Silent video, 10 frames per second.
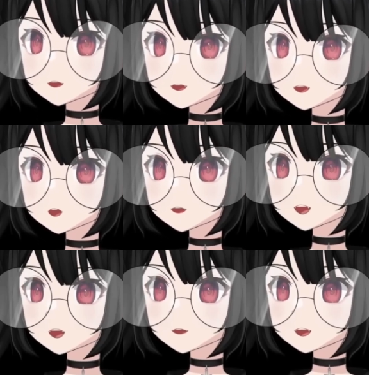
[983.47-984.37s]
But
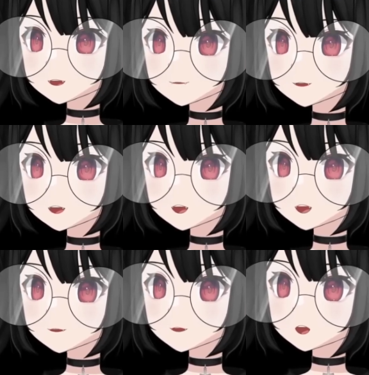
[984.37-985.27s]
anyways,
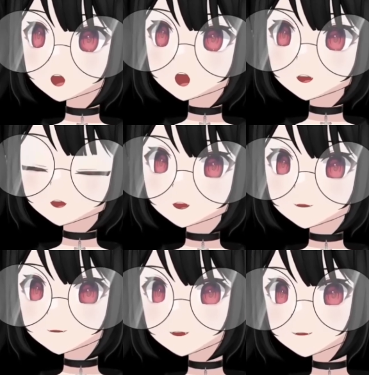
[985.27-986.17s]
there's one more
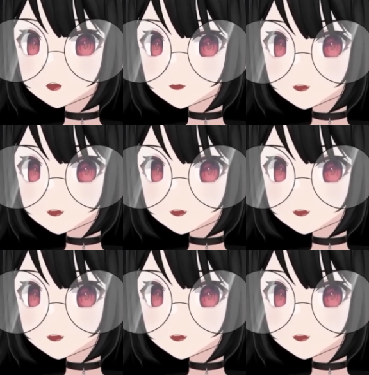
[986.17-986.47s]
thing I want